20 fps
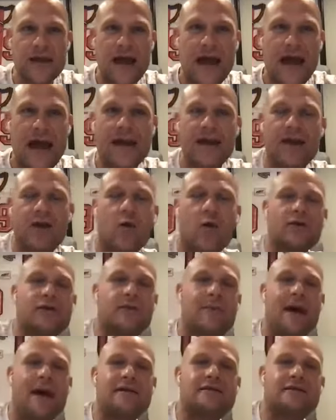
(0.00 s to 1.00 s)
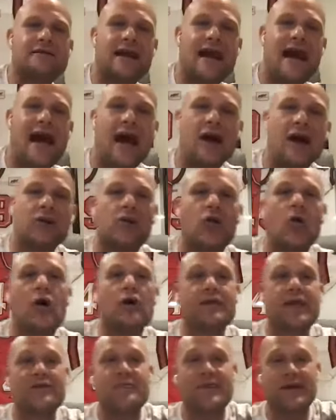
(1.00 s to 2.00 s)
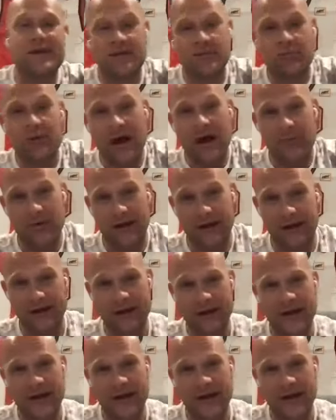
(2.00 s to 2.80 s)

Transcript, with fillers: And it all depends on how long they've been in the property.